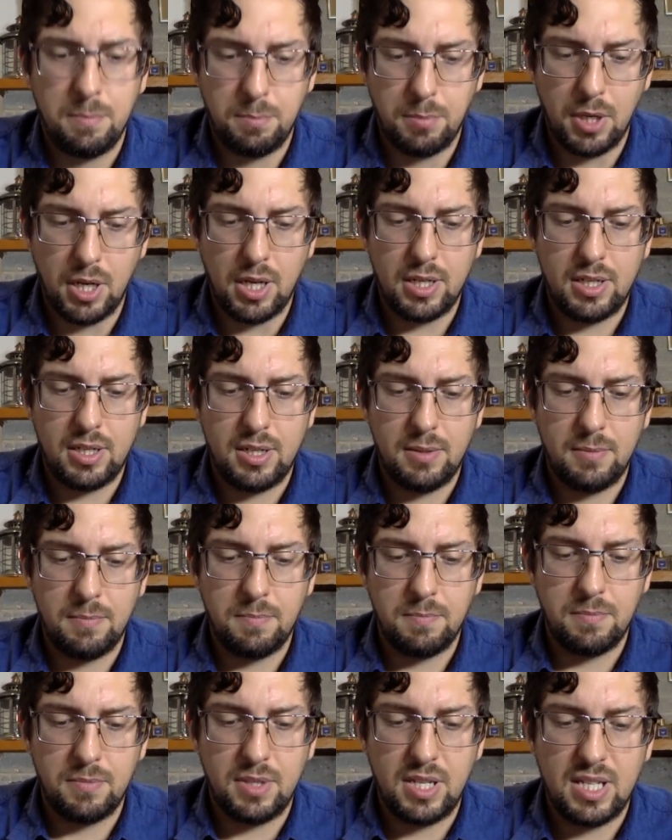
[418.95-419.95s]
but
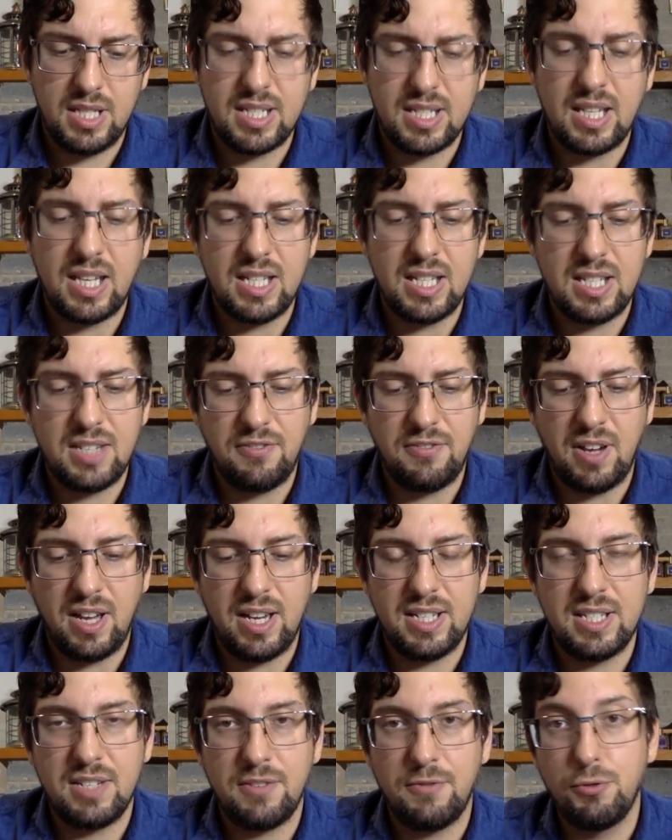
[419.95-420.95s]
it's classified
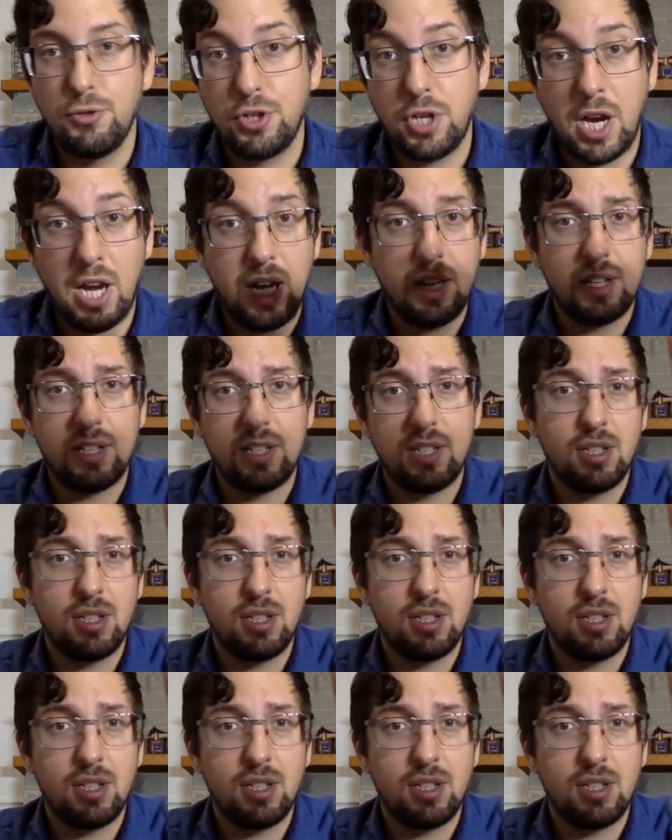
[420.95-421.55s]
as a Fougère,